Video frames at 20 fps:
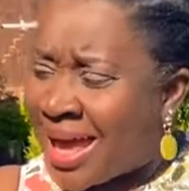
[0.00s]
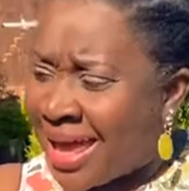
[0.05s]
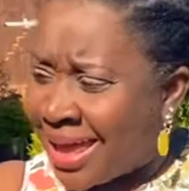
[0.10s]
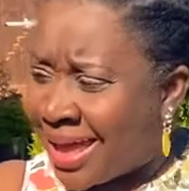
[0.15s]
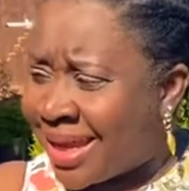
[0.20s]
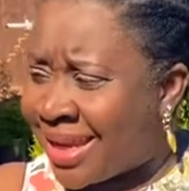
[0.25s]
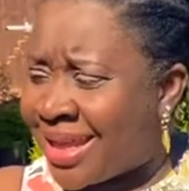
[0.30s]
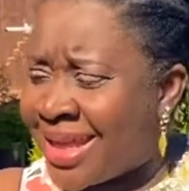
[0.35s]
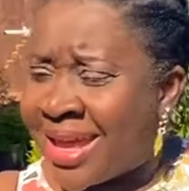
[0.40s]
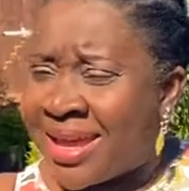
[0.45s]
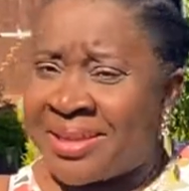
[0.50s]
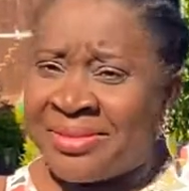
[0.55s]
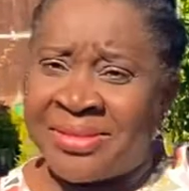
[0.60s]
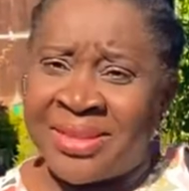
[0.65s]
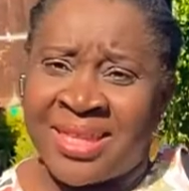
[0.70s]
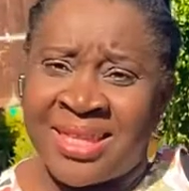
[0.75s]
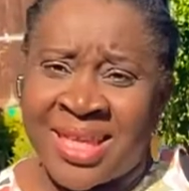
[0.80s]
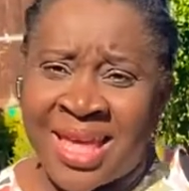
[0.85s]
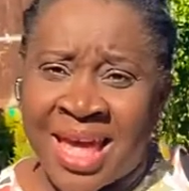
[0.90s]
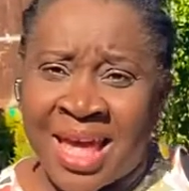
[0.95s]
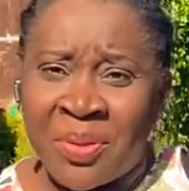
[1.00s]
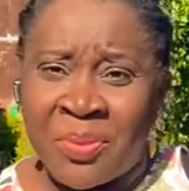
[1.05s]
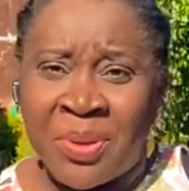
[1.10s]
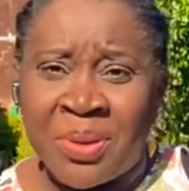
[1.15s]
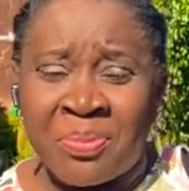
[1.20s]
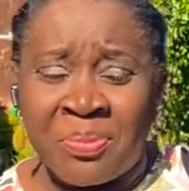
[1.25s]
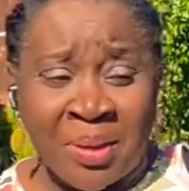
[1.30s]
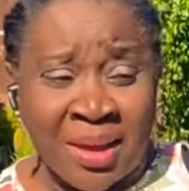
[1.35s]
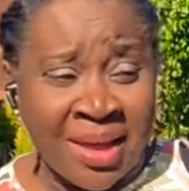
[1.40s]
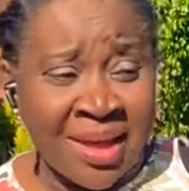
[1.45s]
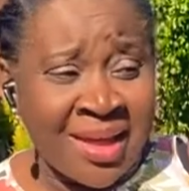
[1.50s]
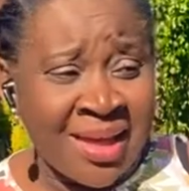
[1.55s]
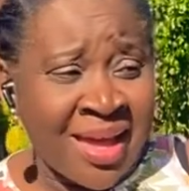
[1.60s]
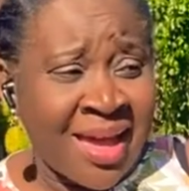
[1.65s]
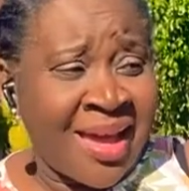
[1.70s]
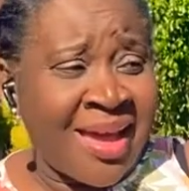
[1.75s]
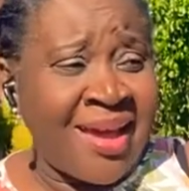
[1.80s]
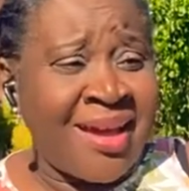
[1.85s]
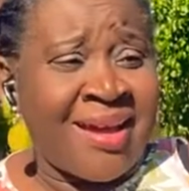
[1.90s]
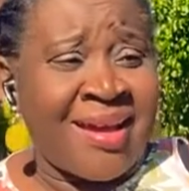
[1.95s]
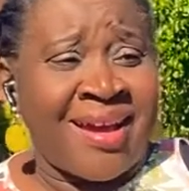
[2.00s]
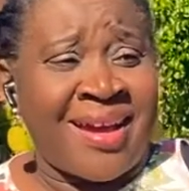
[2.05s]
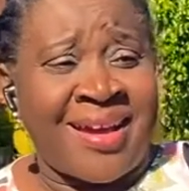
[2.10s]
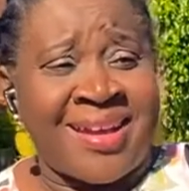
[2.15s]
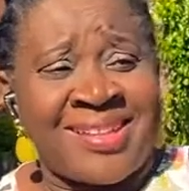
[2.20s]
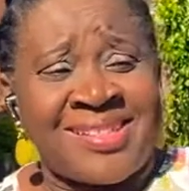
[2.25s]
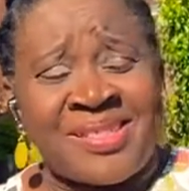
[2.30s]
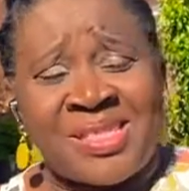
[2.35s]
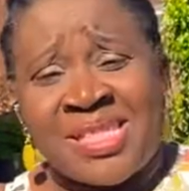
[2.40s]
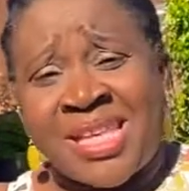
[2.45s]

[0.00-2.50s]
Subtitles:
earlier in the year with me, and